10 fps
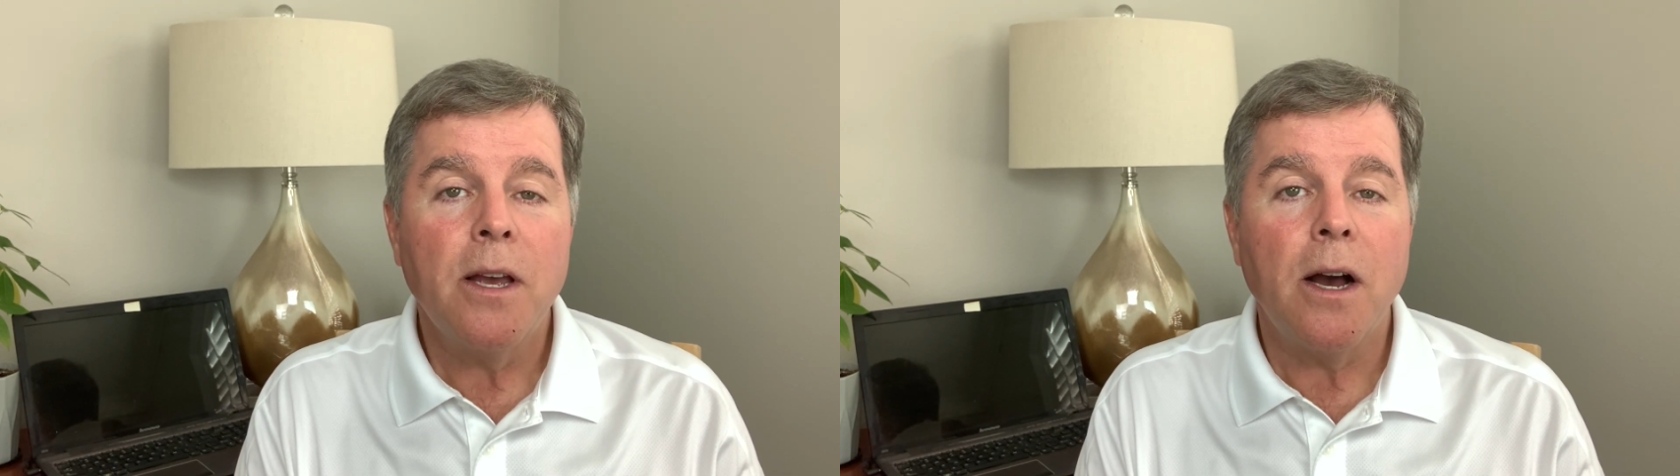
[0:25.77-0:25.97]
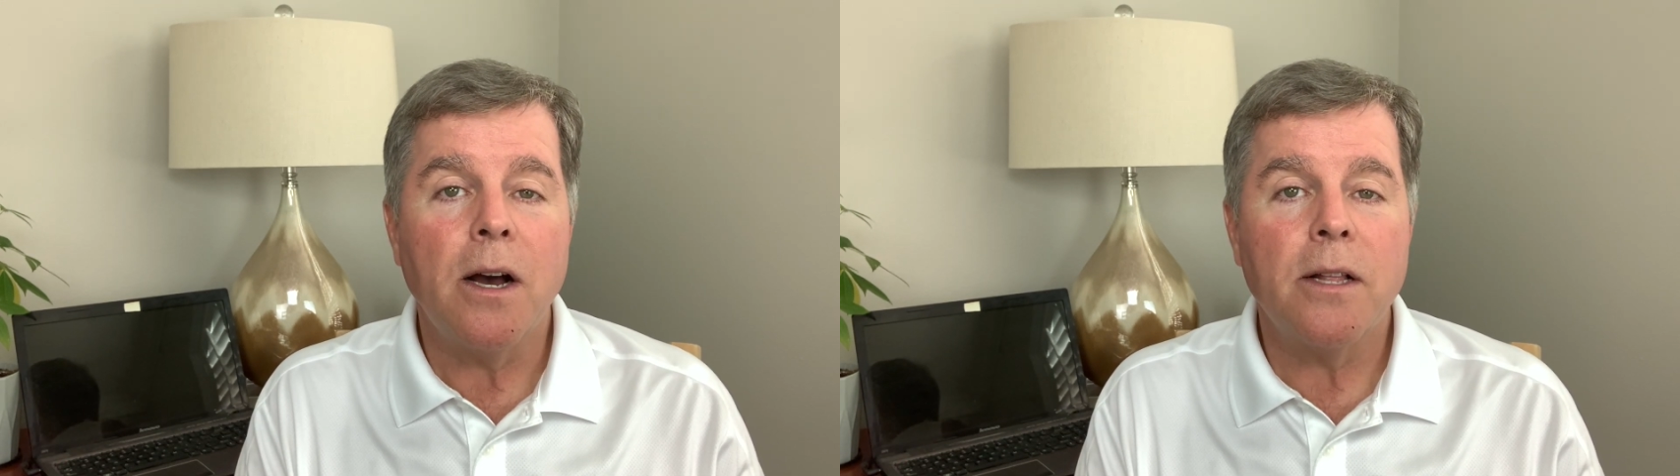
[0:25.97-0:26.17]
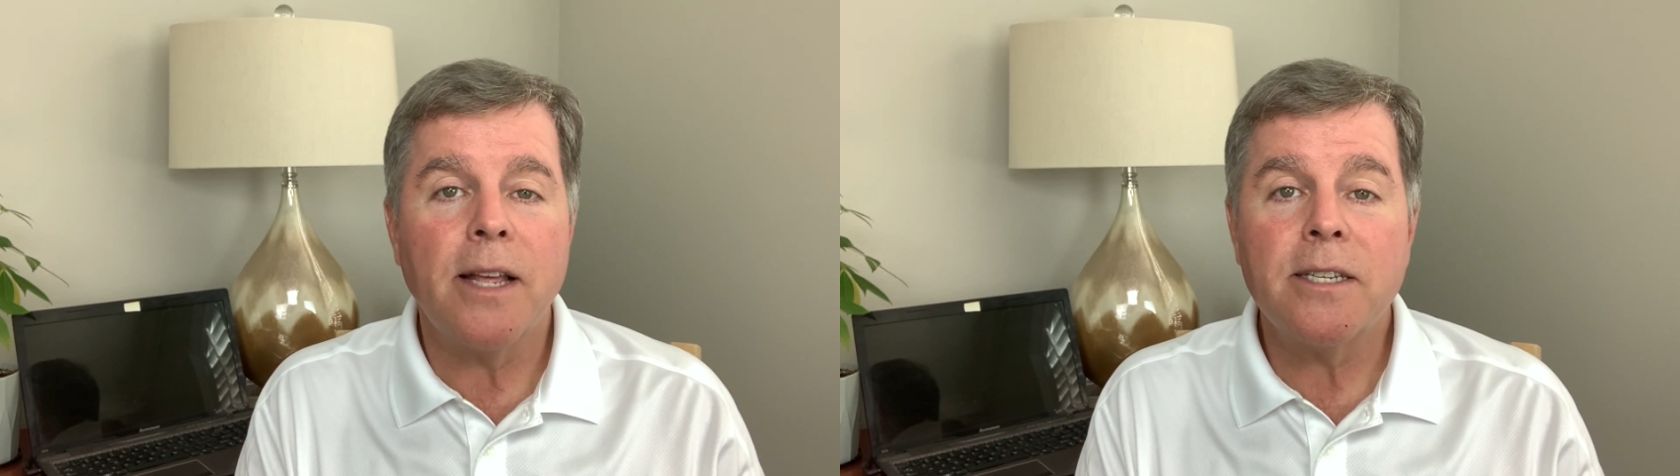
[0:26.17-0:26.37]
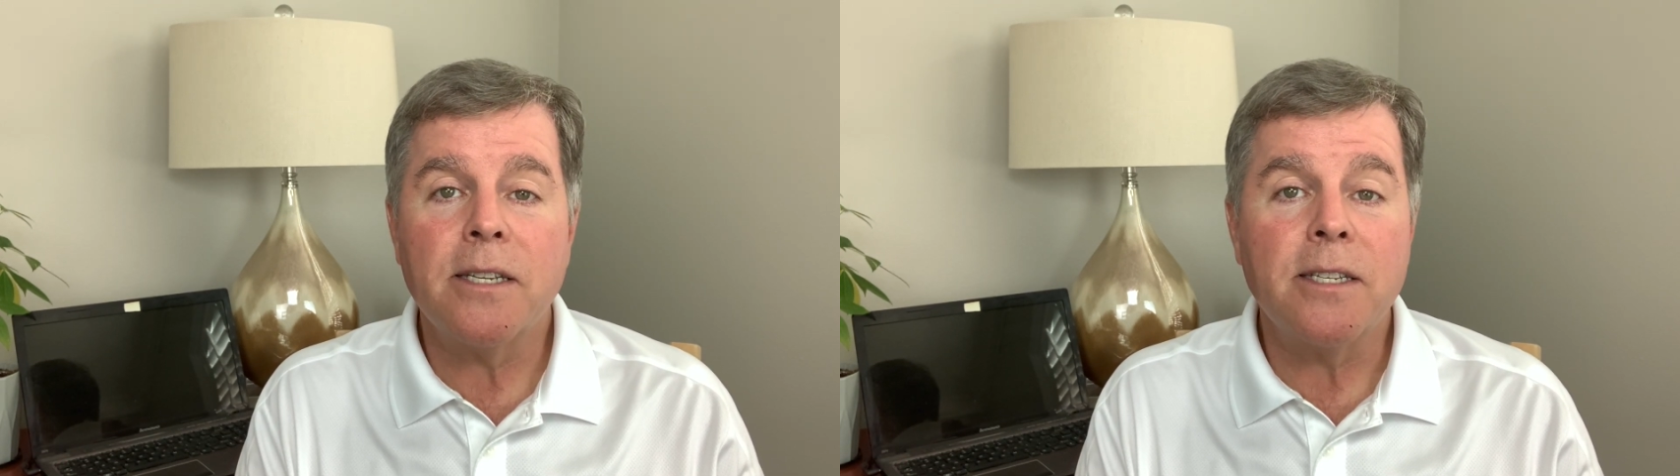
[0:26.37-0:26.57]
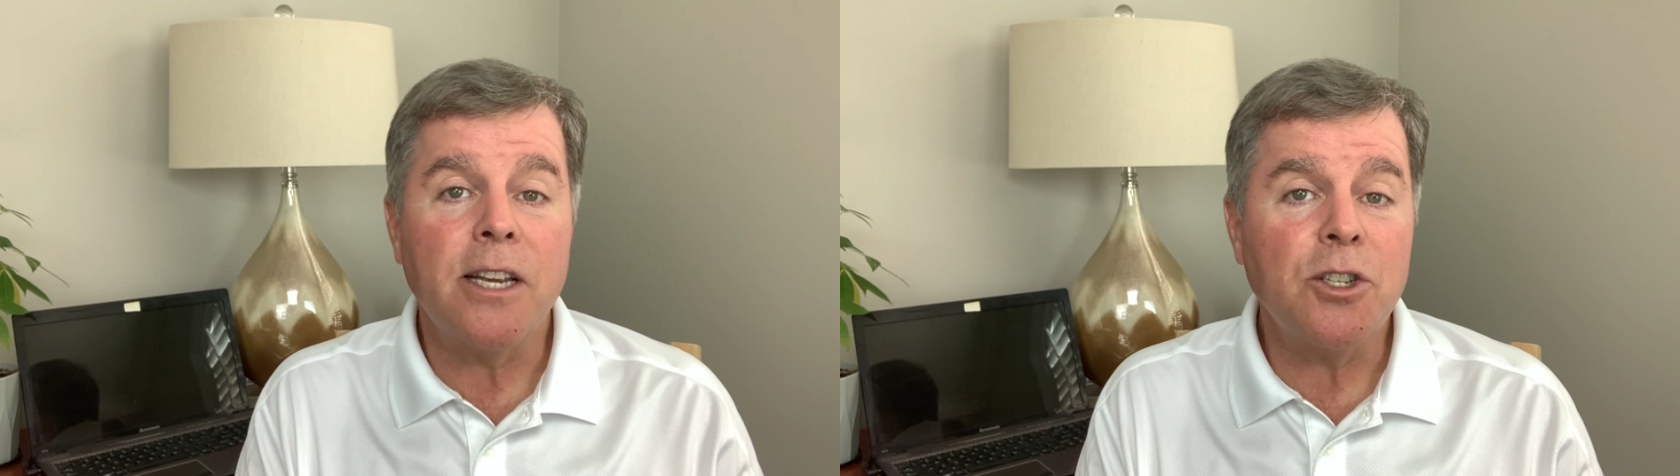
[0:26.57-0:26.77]
less
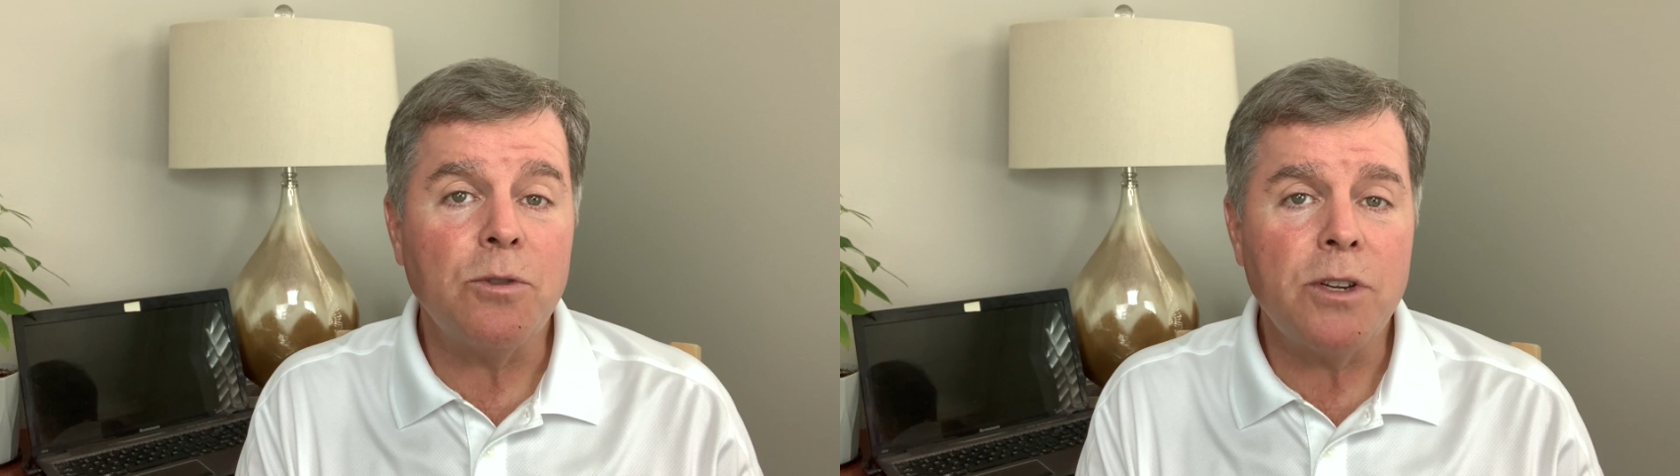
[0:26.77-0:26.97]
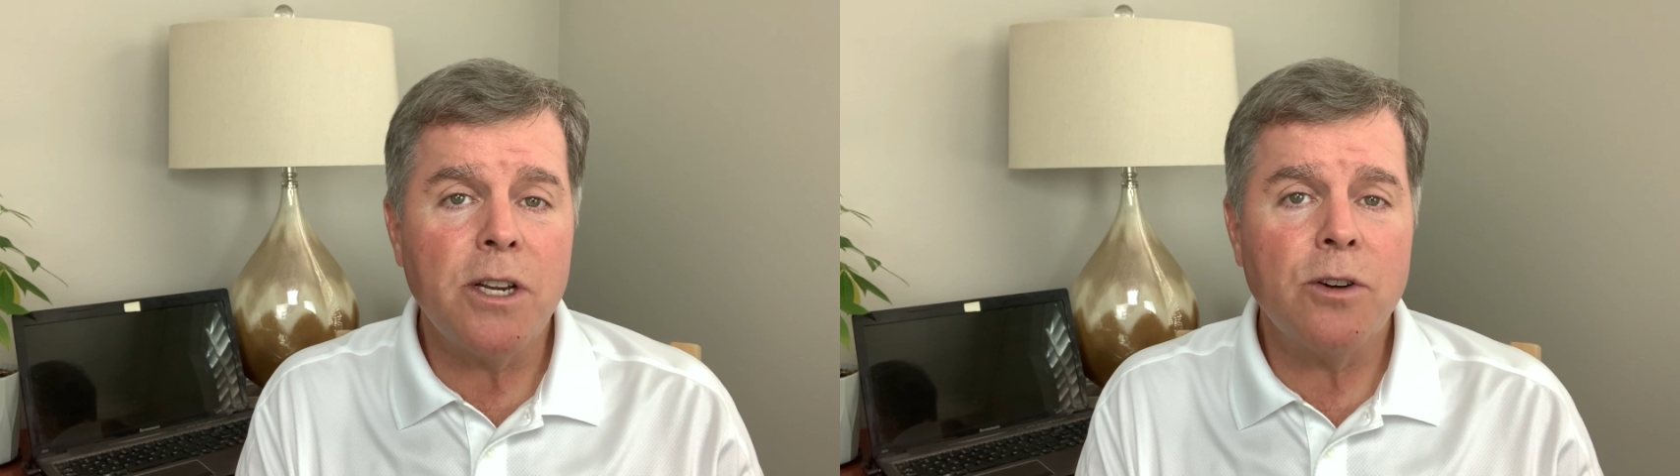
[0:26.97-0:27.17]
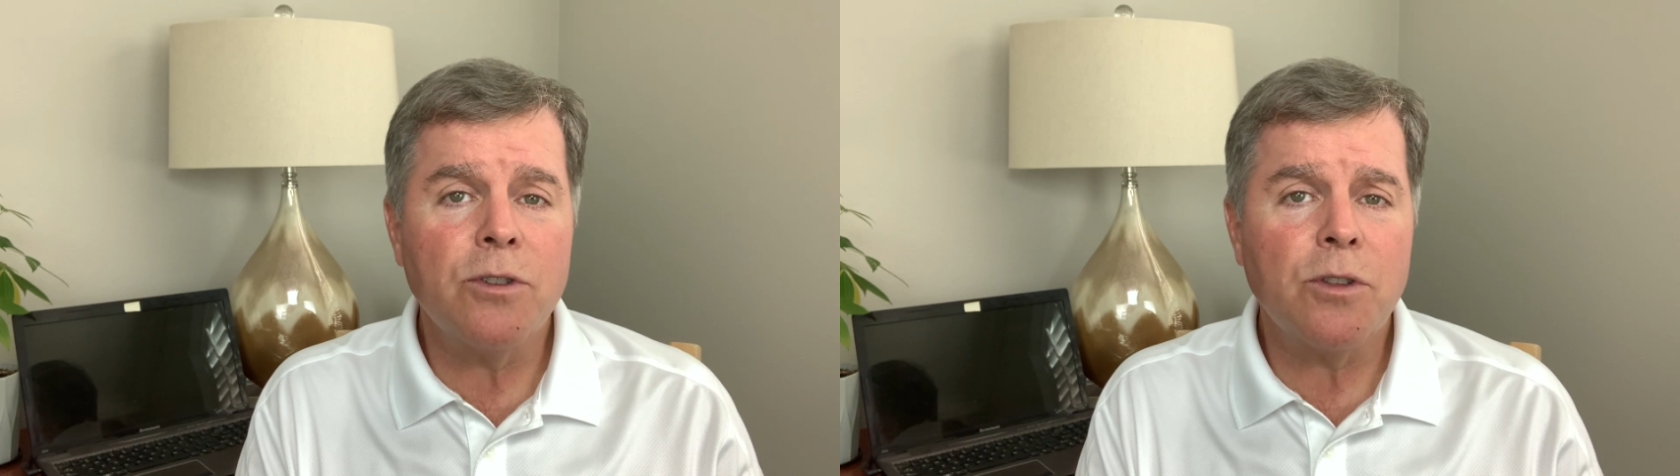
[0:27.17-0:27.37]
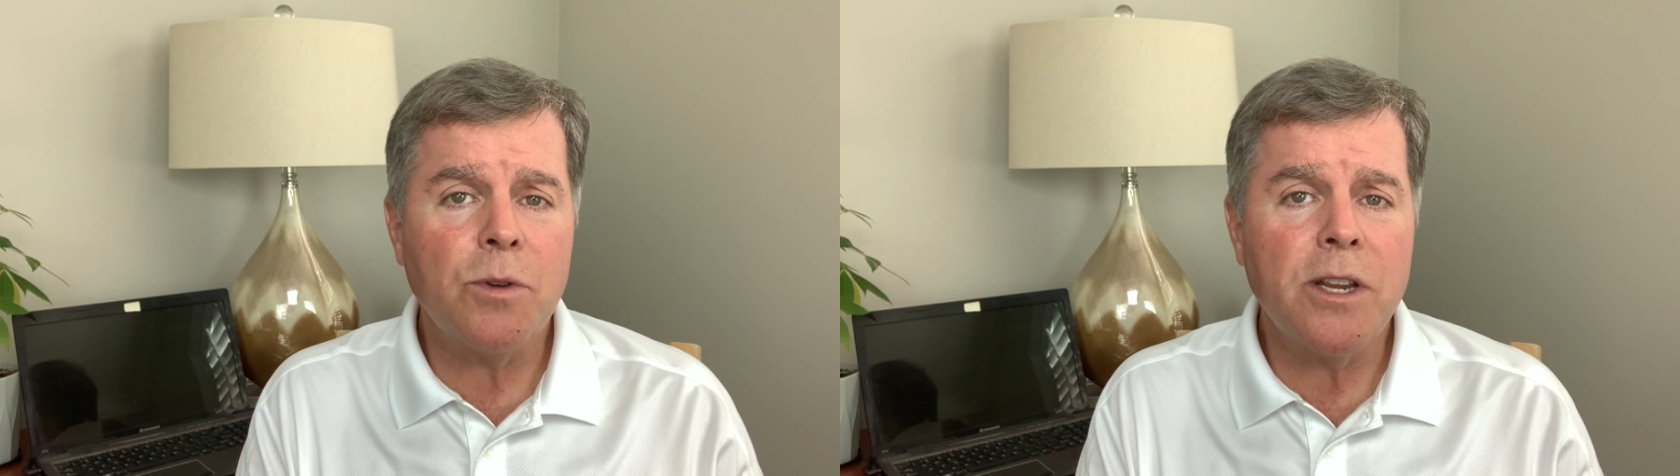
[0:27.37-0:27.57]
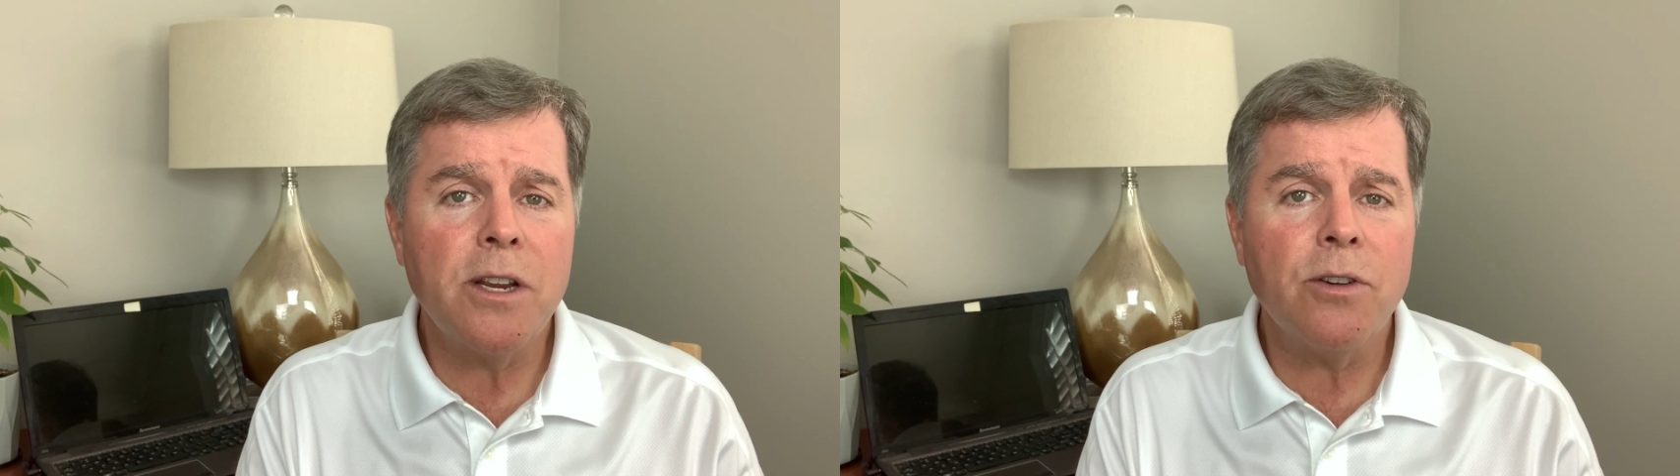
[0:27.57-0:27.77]
than say 2 years,
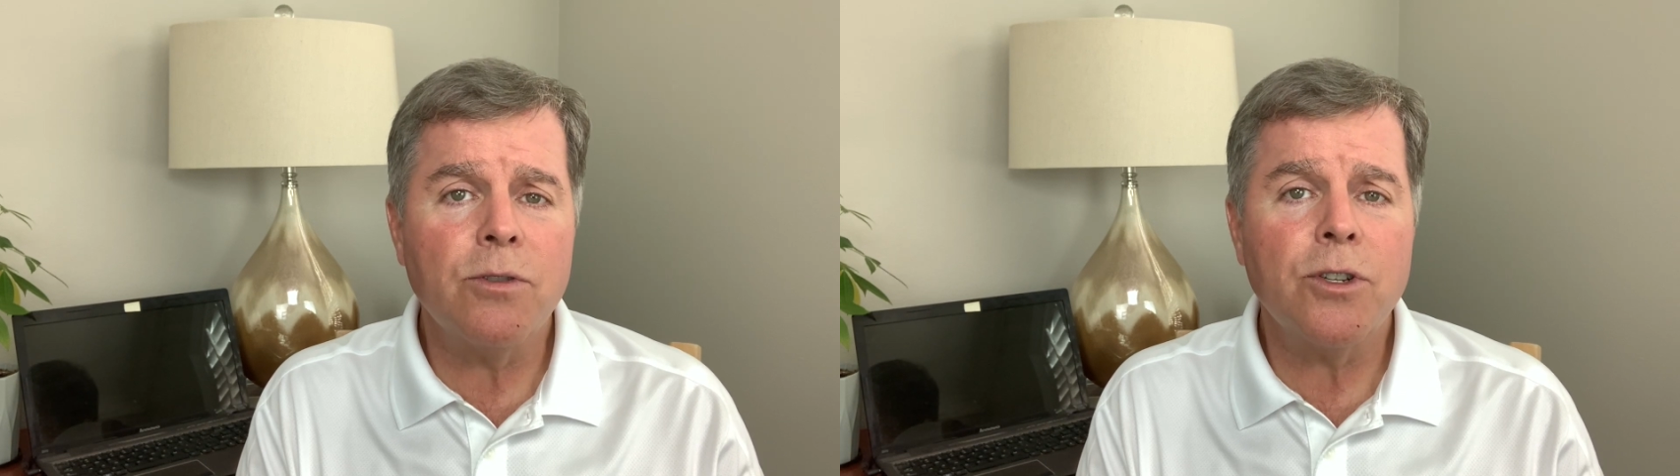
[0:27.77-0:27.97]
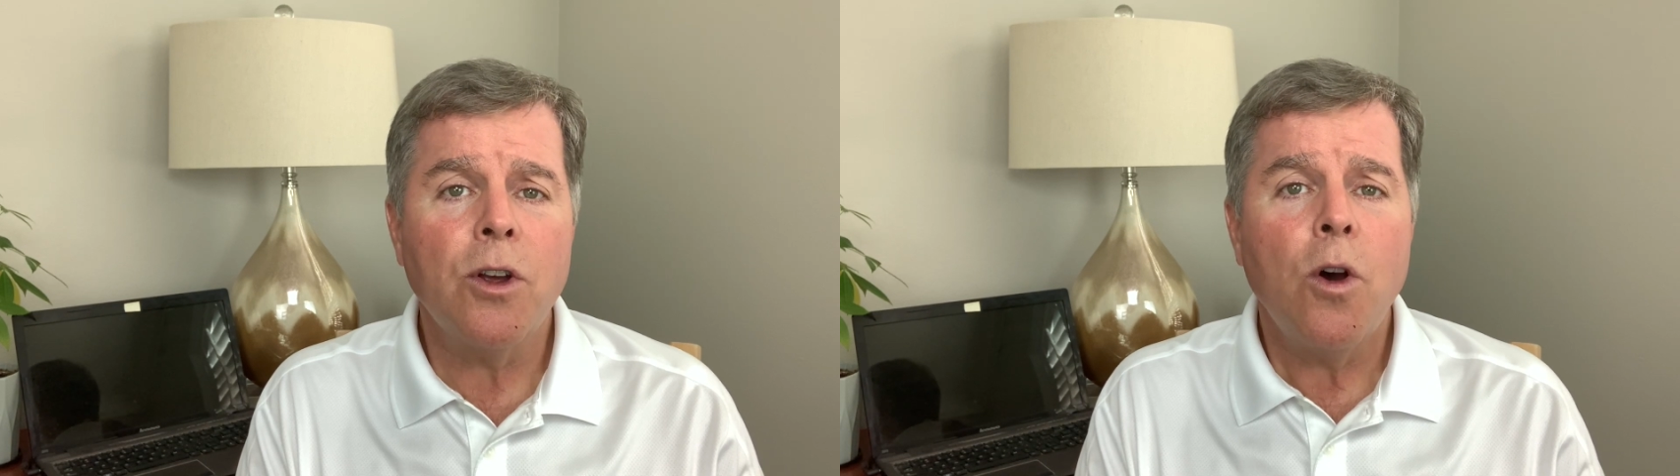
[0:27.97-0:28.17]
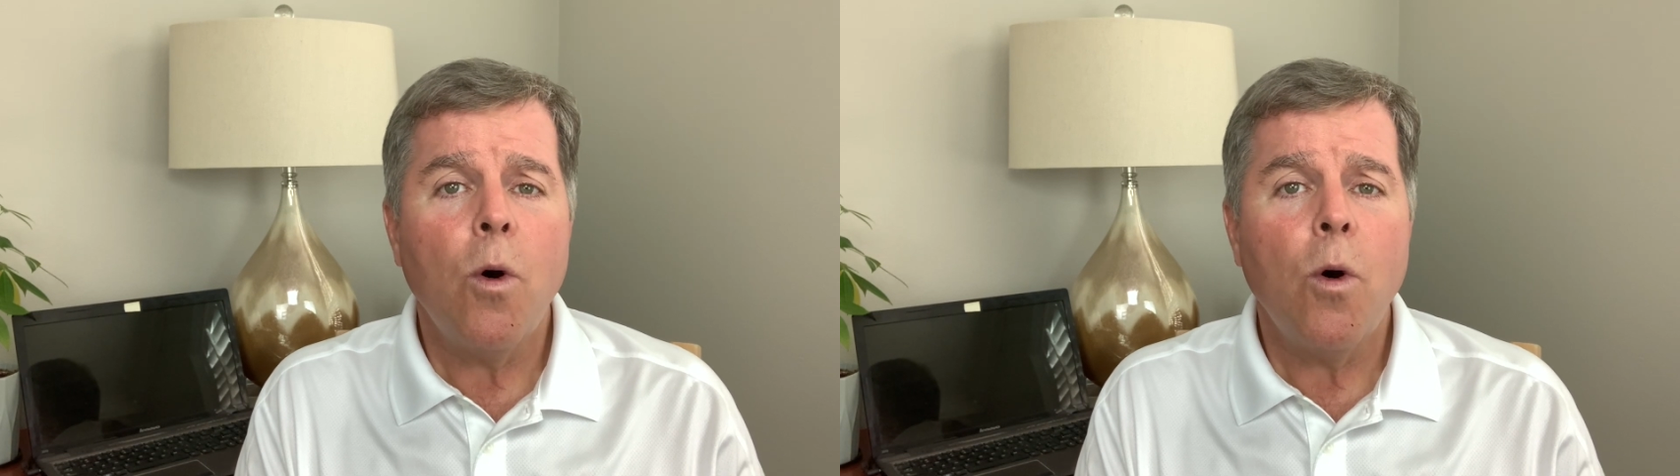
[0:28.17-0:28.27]
3 years,